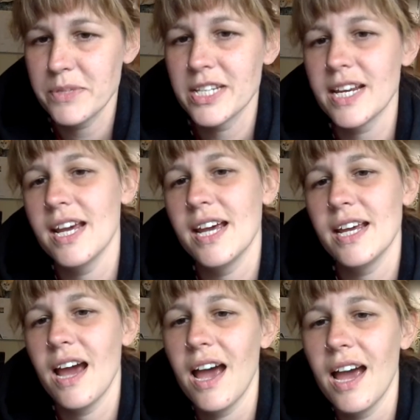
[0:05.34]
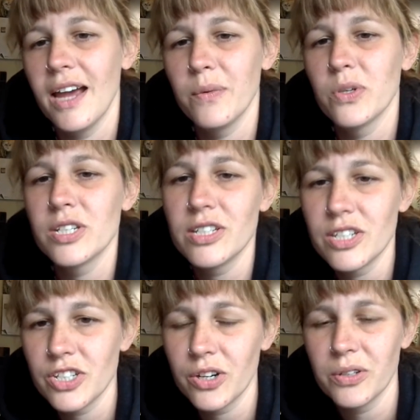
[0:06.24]
Today I wanted to
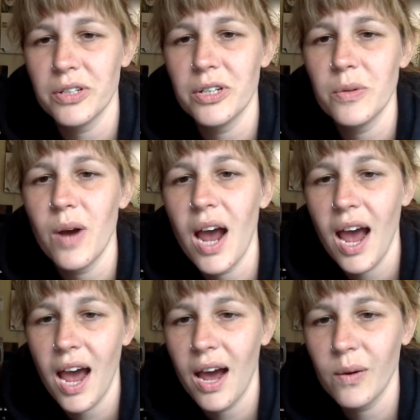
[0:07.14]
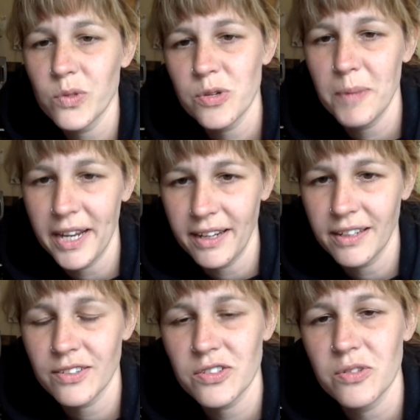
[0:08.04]
show you how to
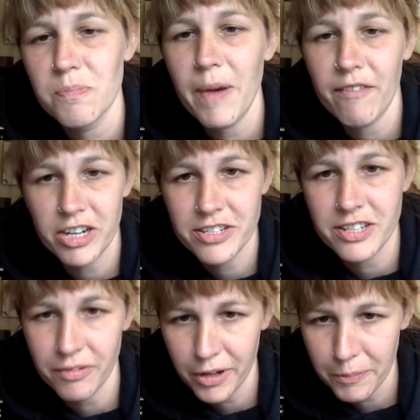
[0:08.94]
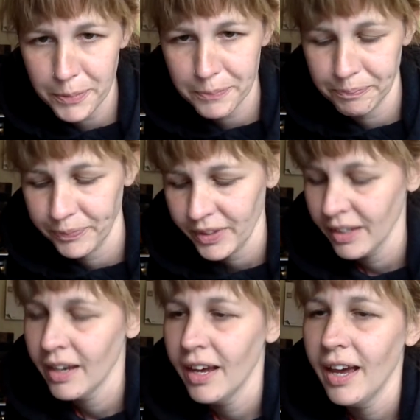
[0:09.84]
make some berry syrup.
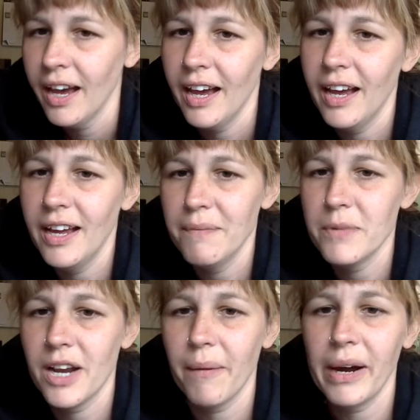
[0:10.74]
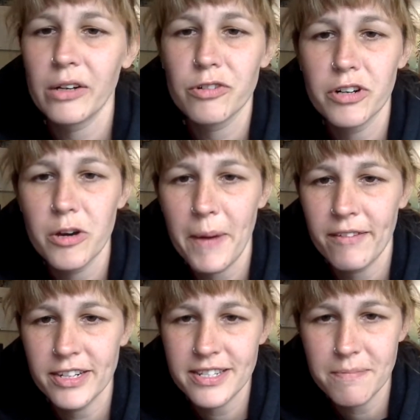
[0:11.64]
Now I grow
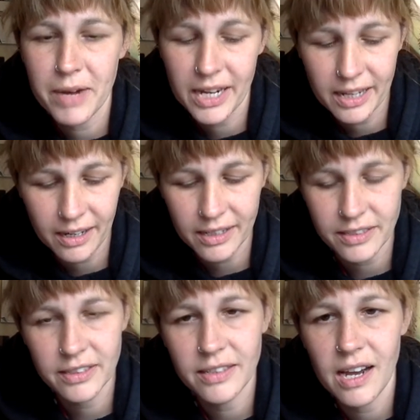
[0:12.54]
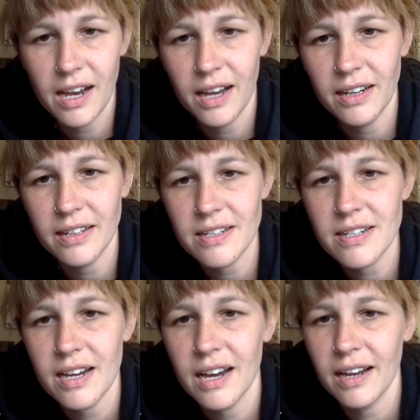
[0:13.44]
berries in my garden and
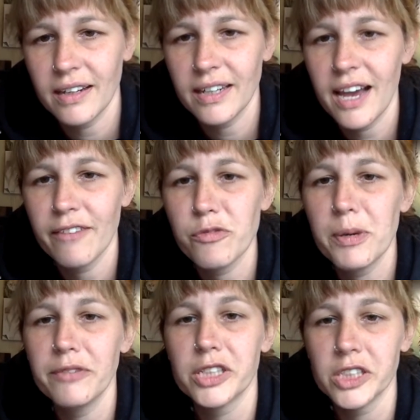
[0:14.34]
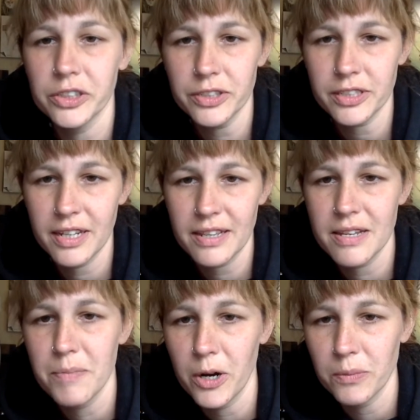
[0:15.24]
I have a bit of a glut at
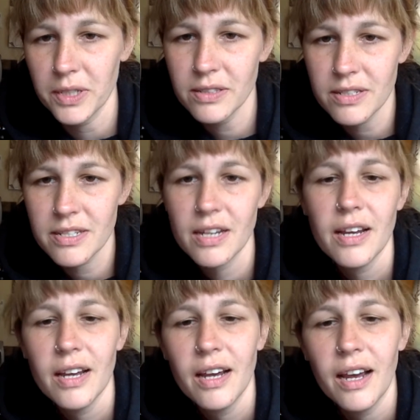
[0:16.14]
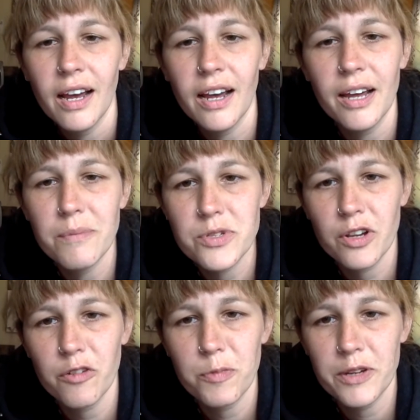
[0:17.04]
the moment. So
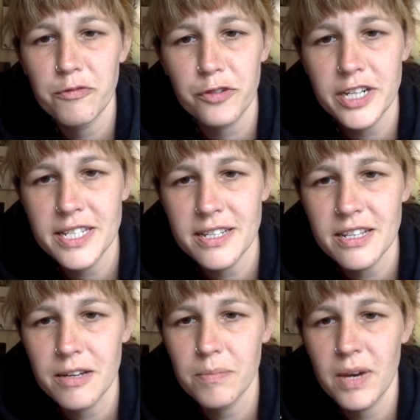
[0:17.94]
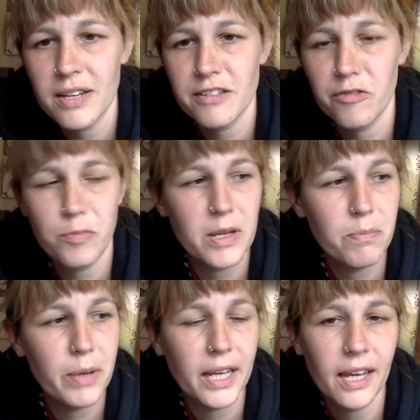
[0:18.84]
I've been freezing them as I've been
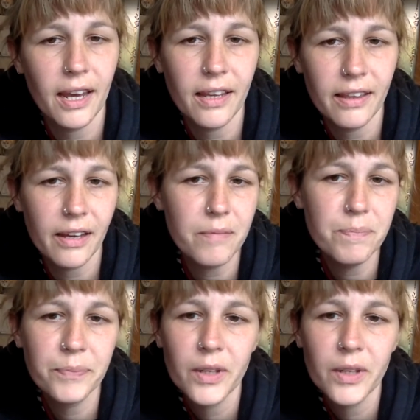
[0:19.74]
picking them.